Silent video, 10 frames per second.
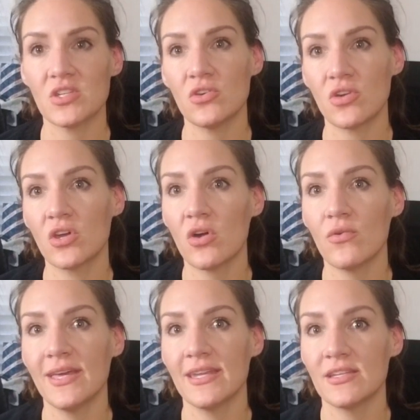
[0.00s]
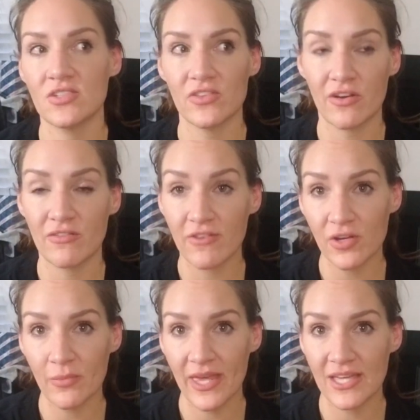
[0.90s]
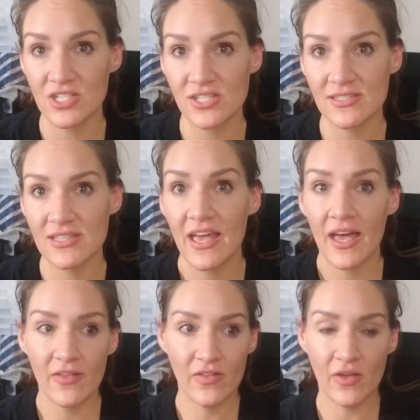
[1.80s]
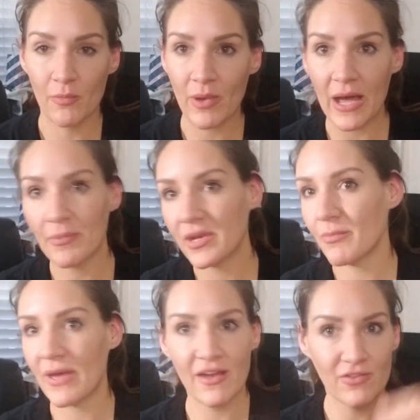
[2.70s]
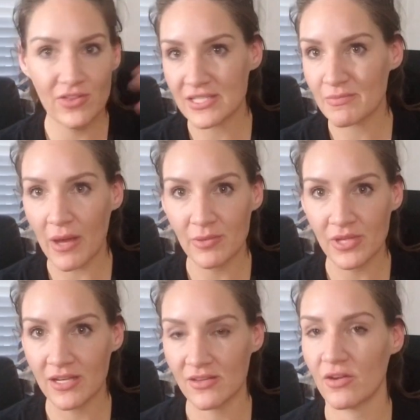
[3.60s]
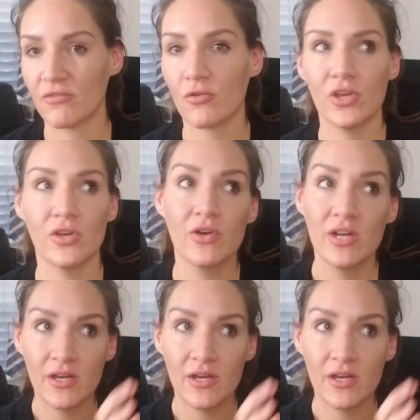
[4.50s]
You can go in to their funnel pages and they'll pop it up. Everything's populated in there for you.